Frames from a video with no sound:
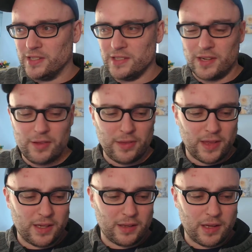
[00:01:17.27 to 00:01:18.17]
It's another
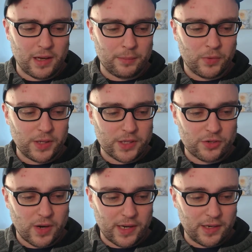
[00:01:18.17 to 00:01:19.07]
thing like I'm really
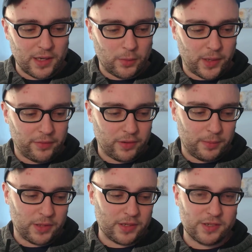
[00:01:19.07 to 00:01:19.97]
trying to get away from,
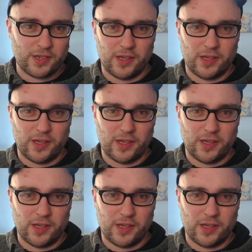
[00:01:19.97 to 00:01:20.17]
but there's